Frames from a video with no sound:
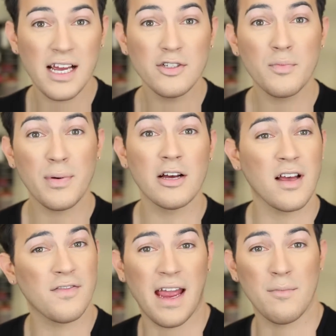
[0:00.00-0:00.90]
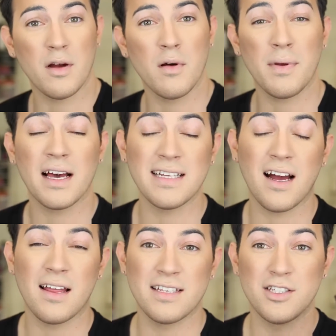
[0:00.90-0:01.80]
usually I do the brows off of camera, but because I
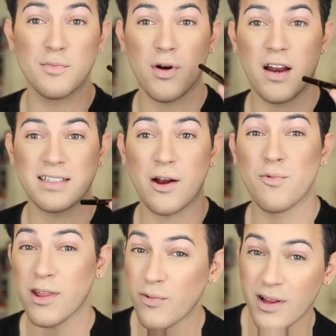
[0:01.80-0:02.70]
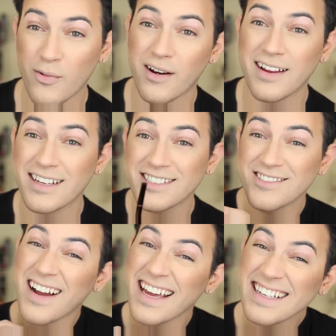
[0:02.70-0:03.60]
got this new product, I really, really wanted to
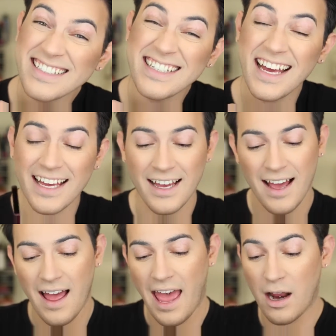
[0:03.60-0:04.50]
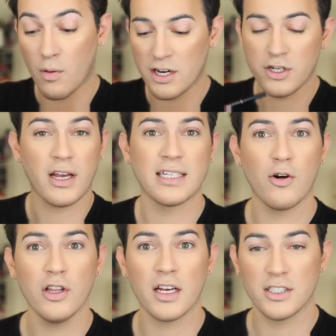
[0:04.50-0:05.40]
try it today, and I wanted to show you guys
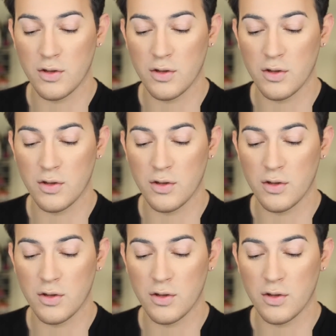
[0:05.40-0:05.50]
how it looks.